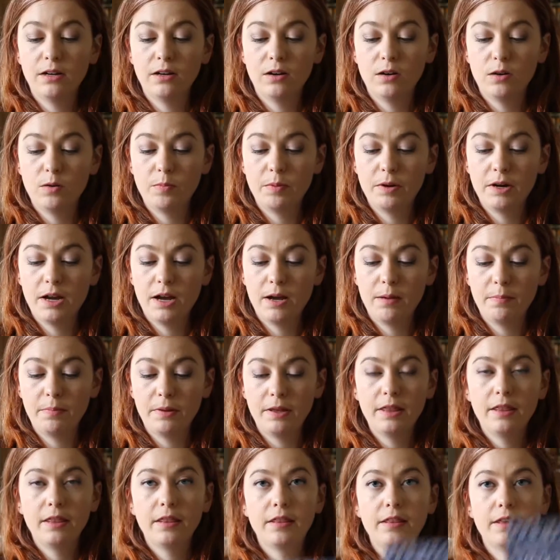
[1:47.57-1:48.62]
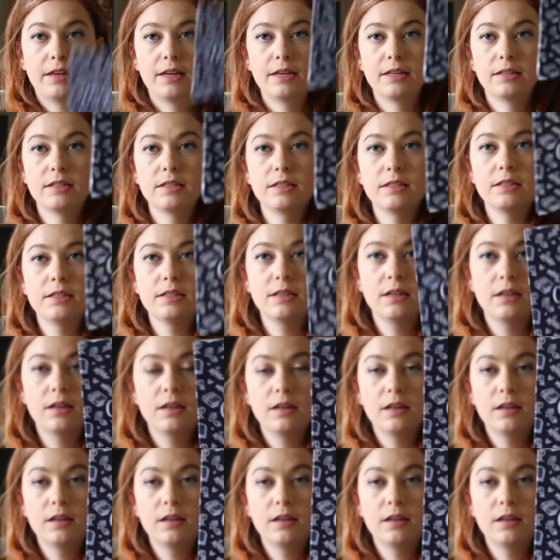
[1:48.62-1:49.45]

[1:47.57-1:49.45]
gonna open up this